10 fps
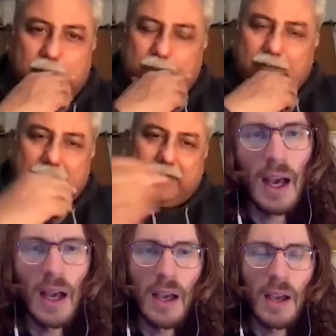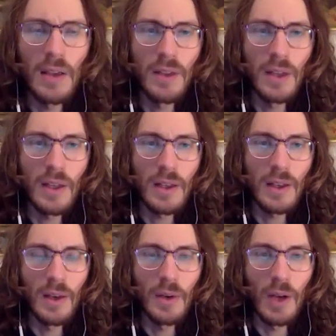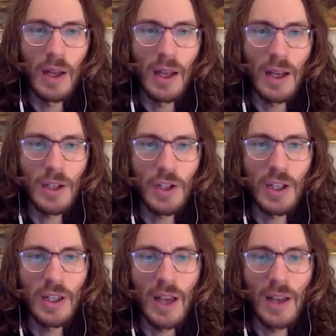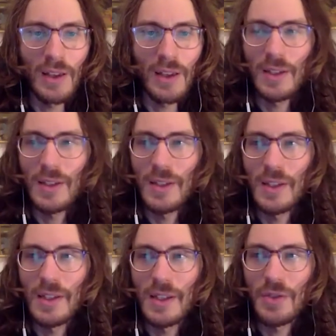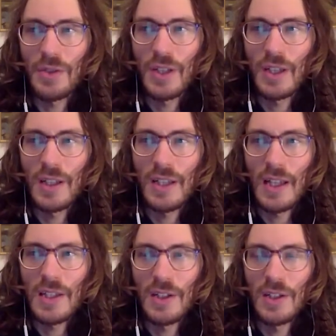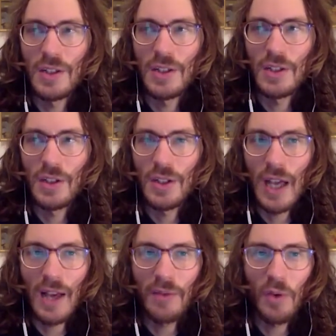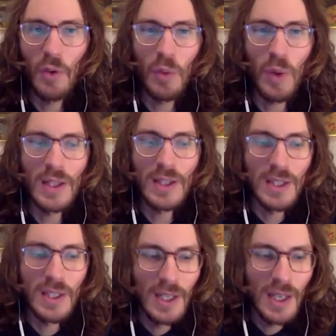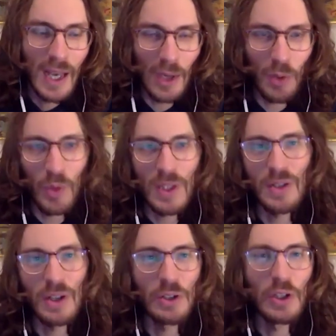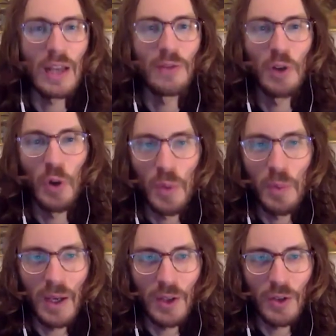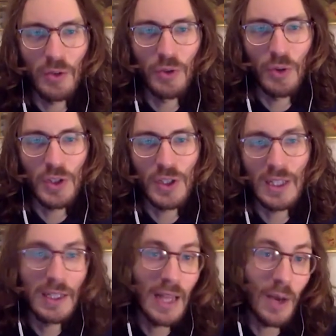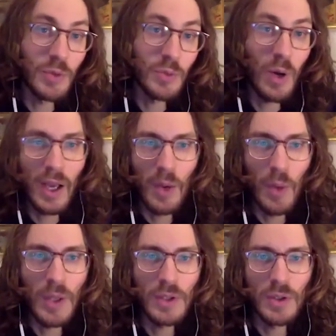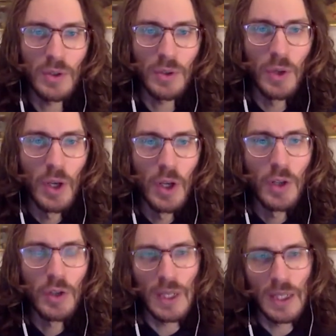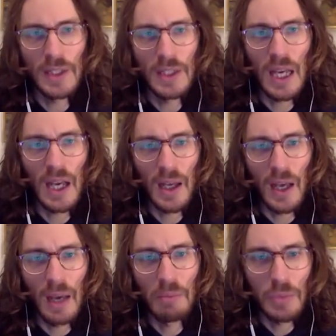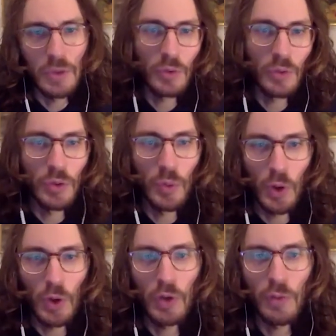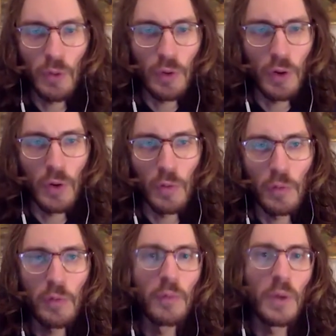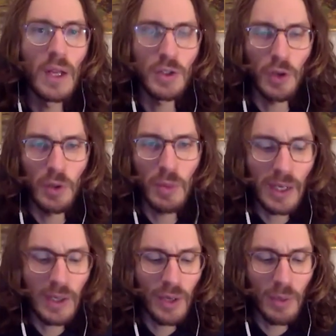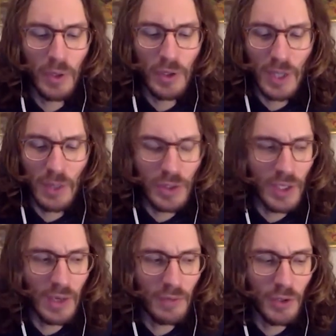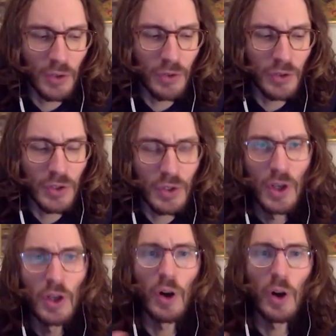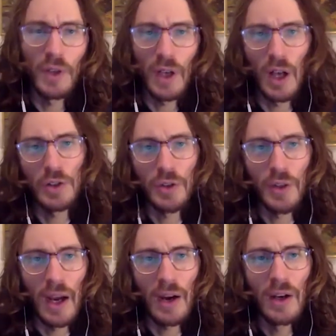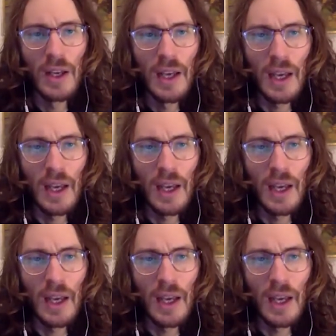Yeah, I think, and actually, I think it's interesting in a sense because I always try to kind of go with my curiosity, and that was why I went to India to work for when I started my career, because I was kind of curious of the culture there.